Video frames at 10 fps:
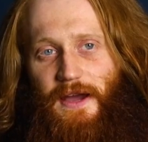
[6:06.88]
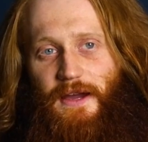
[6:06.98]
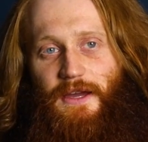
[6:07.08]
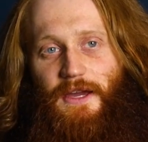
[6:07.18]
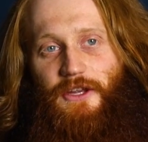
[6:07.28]

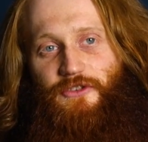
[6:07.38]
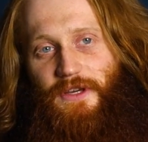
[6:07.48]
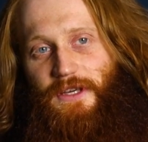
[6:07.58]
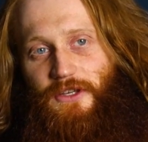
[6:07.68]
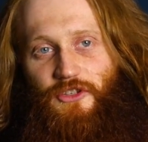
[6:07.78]
by
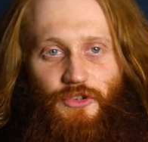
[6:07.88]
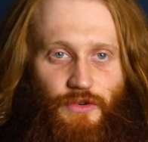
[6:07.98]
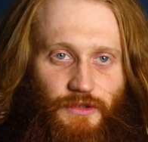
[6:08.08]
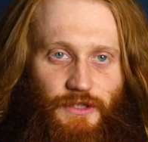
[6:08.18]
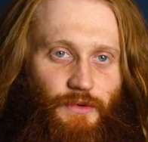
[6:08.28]
drinking
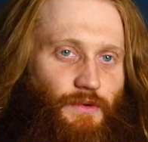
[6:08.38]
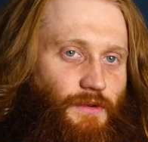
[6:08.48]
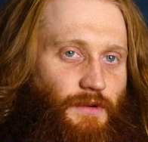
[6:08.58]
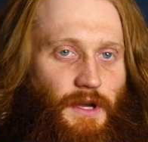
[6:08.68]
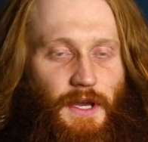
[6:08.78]
juice
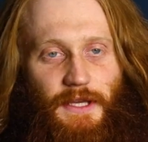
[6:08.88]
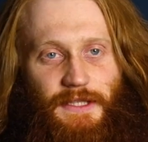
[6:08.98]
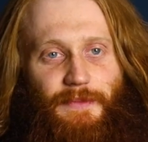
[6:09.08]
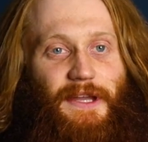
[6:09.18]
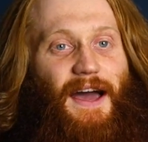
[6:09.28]
or
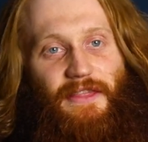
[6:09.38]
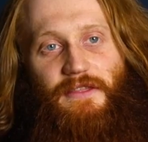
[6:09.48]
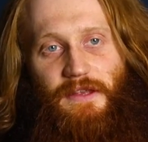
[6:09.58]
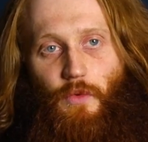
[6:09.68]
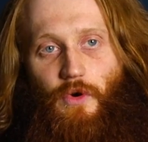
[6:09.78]
something
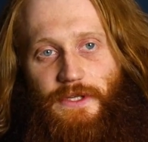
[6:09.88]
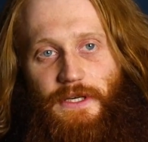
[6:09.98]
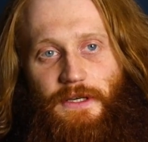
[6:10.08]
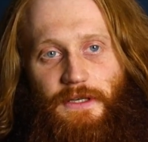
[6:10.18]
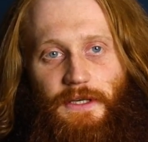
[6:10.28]
other than
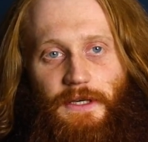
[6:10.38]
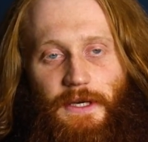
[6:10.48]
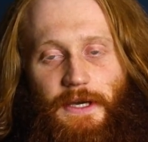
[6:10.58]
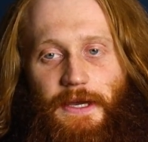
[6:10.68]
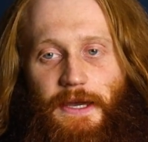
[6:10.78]
water.
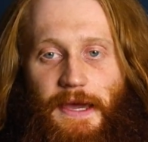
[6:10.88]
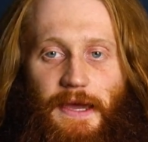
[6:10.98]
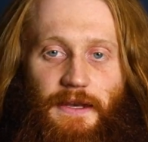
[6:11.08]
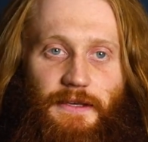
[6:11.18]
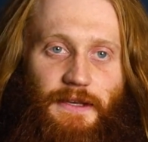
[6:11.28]

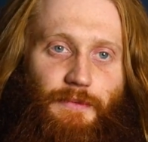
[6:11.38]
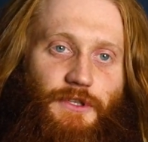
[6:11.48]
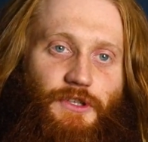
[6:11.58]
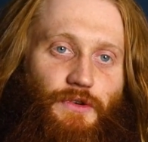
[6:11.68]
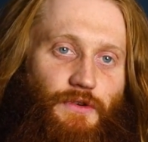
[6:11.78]
And
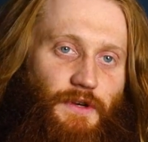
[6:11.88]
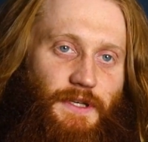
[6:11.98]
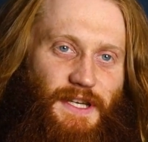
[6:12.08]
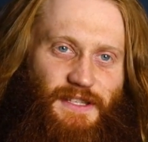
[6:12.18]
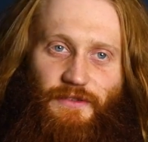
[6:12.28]
number two,
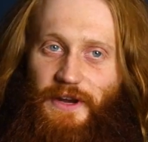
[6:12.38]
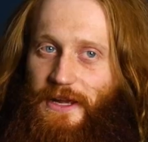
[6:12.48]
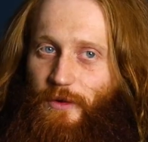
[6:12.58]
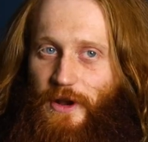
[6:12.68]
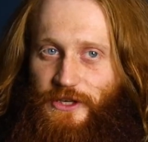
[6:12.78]
it doesn't
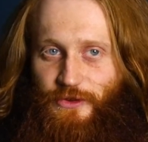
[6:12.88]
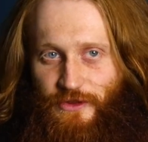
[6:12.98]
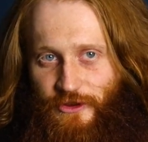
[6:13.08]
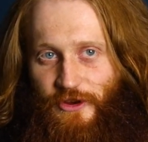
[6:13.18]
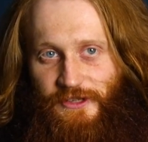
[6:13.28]
really quench
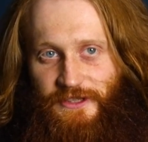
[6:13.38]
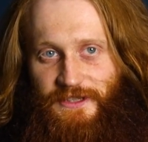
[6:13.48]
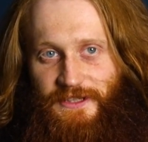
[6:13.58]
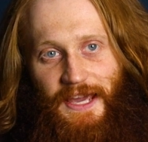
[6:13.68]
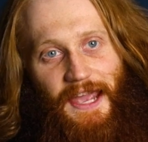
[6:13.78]
your
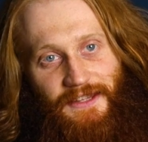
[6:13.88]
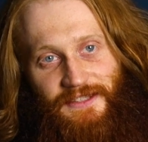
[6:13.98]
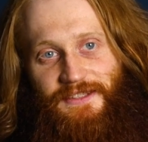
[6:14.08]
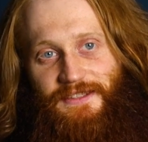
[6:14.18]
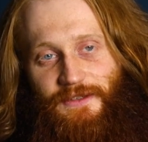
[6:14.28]
thirst,
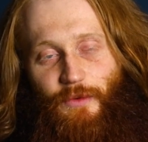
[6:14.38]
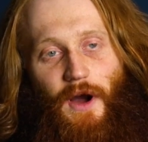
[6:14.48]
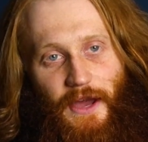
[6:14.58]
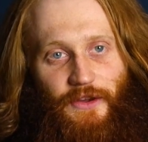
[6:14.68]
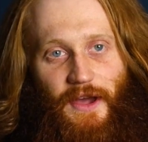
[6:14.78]
hence
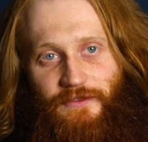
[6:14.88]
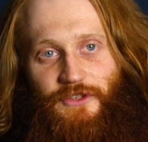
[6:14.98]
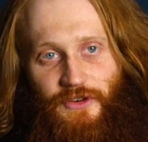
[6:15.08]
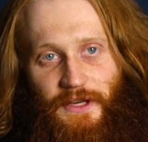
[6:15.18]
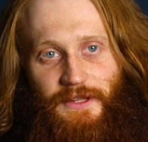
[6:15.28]
why you have
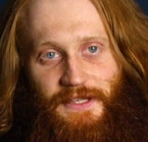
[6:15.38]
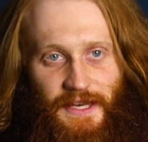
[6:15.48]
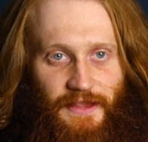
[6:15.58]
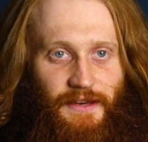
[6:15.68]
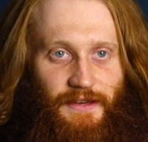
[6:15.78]
to drink
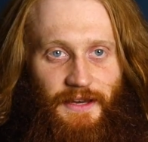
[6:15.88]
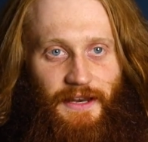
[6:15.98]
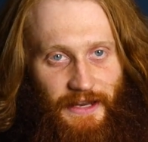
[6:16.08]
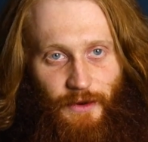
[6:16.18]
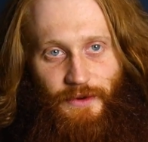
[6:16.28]
these other
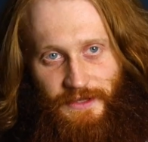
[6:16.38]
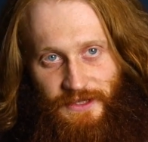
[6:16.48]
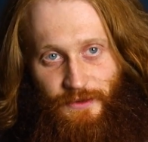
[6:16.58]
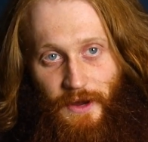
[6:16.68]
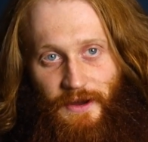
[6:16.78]

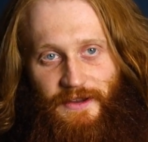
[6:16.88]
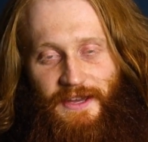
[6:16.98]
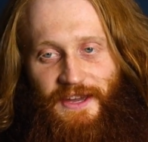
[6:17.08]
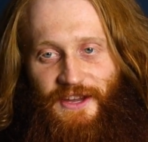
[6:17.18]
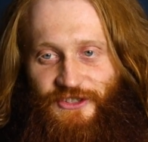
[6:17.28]
liquids as well.
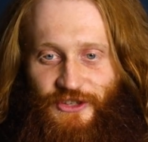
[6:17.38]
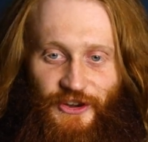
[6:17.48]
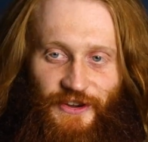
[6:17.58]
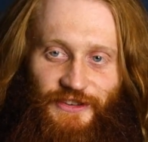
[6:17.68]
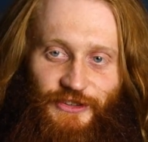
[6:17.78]

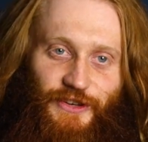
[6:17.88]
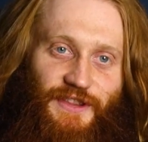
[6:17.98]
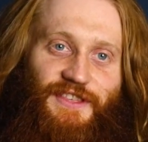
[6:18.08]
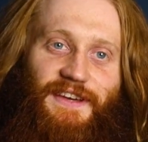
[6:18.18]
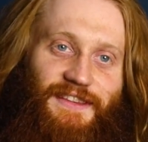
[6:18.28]
So you
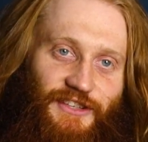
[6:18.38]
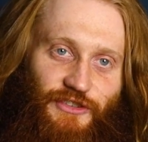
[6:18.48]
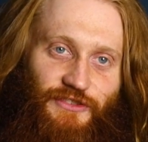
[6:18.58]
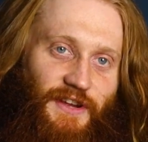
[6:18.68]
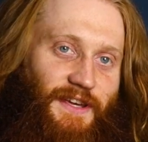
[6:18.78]
could think that
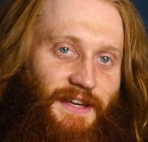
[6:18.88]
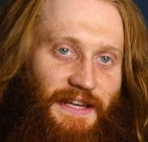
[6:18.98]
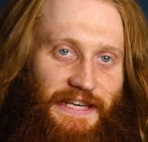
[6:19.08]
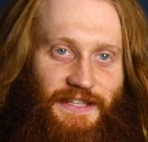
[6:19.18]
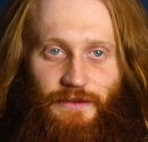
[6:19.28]
you're
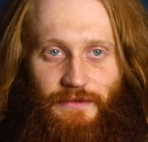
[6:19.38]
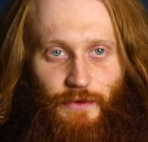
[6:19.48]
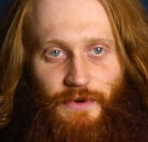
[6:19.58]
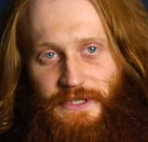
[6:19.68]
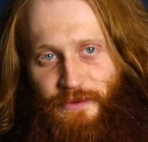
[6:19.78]
drinking a liter
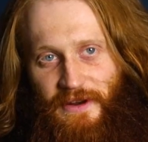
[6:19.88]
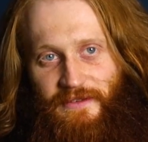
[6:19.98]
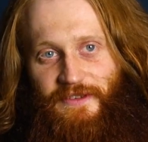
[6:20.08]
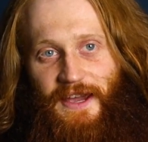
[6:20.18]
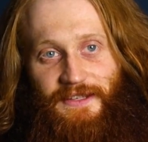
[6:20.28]
of water when
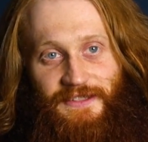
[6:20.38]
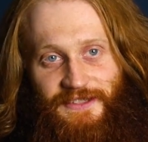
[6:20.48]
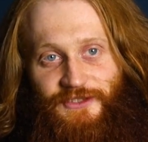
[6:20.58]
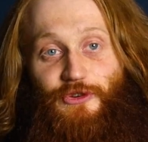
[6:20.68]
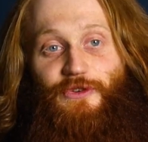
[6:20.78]
in fact
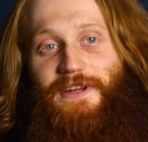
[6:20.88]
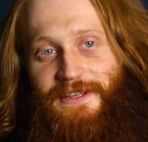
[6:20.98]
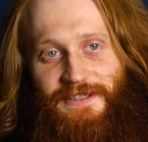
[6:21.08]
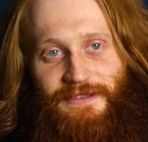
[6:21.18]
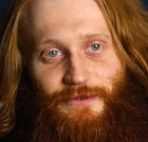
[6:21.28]
it's two
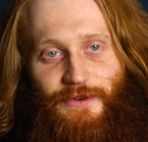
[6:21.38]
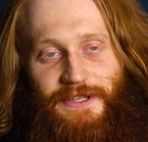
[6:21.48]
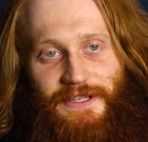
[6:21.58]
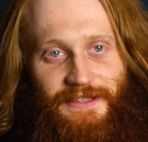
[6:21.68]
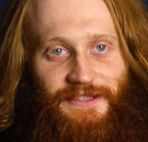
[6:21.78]
liters of
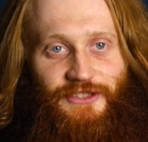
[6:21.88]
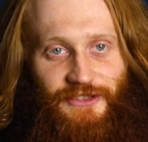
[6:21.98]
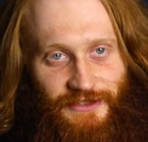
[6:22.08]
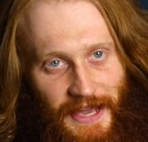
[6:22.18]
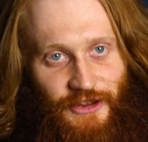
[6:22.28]
water
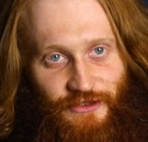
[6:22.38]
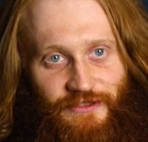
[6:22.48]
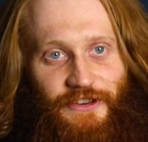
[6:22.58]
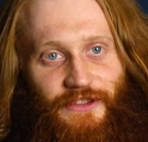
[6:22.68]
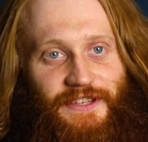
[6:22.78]
and you
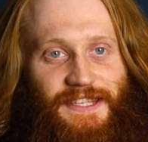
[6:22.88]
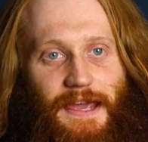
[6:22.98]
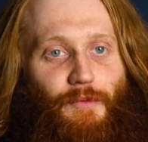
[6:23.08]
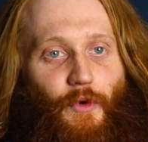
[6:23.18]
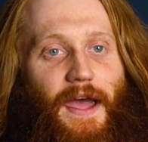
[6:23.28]
feel the
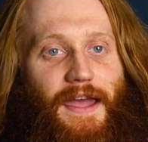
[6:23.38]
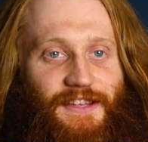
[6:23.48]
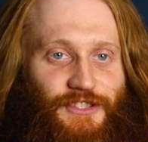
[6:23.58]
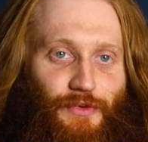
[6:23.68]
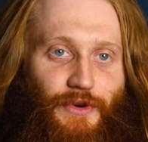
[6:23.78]
same way
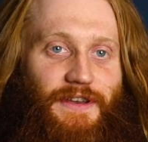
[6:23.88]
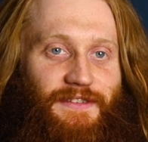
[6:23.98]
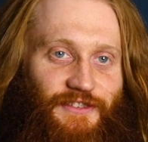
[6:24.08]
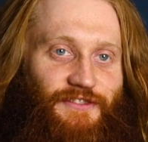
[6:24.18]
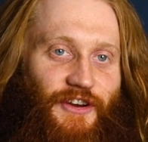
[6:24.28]
as you would
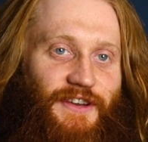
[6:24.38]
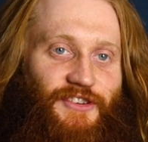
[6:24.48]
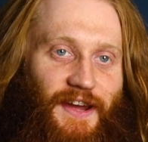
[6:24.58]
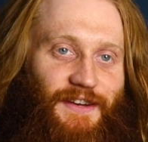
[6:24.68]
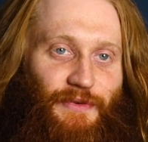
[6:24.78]
if you've only
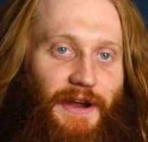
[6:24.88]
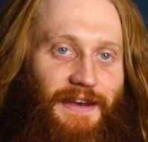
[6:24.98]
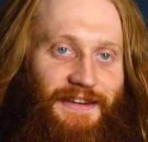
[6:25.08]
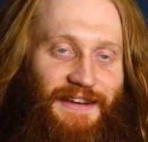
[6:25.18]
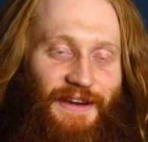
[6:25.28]
drank
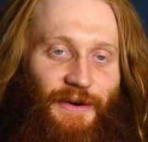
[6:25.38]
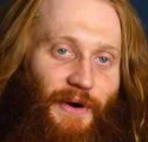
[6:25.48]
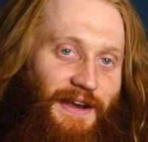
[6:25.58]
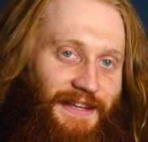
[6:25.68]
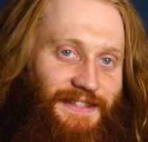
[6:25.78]

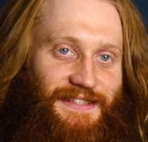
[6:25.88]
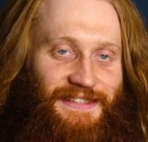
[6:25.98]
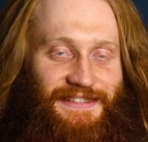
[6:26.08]
one, one liter.